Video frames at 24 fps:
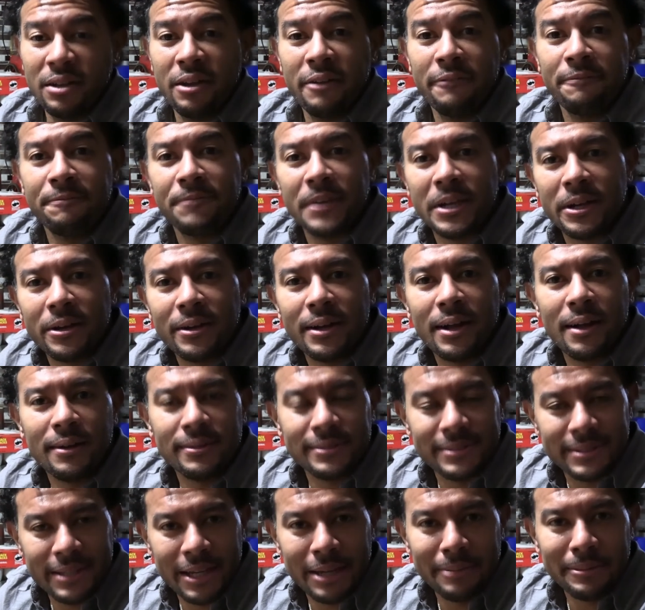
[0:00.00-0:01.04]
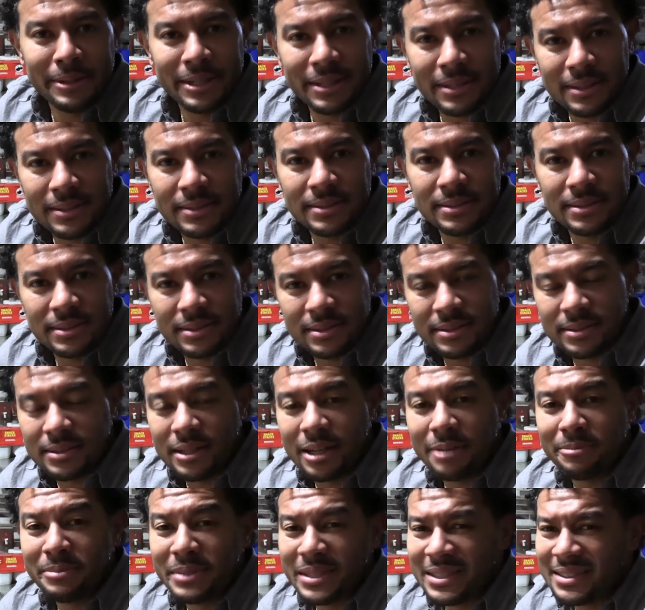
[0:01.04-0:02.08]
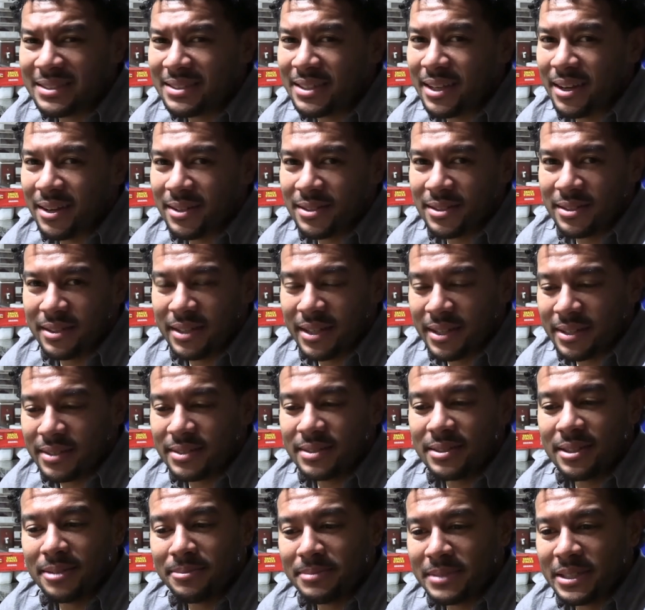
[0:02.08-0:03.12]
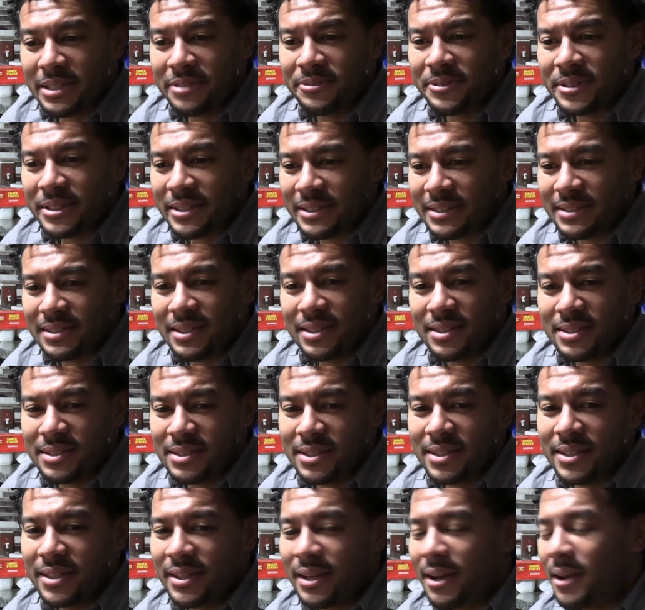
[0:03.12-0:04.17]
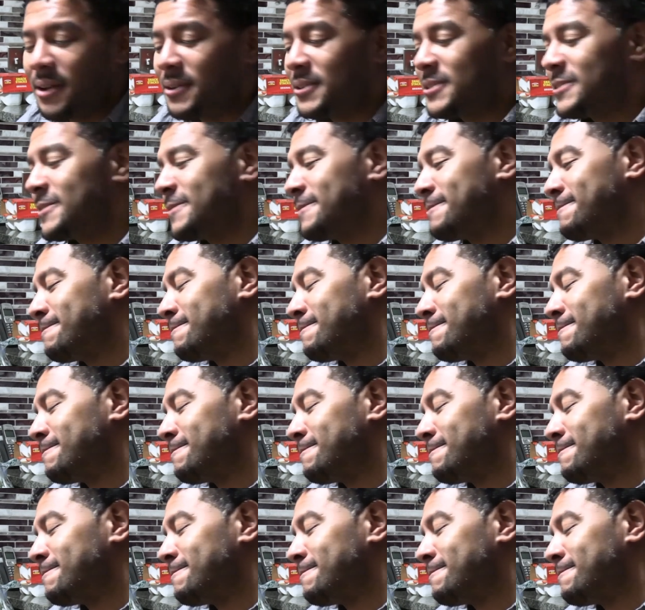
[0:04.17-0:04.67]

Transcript: Figure it out, damn it. Stop being scared to think of something different instead of sit in the house.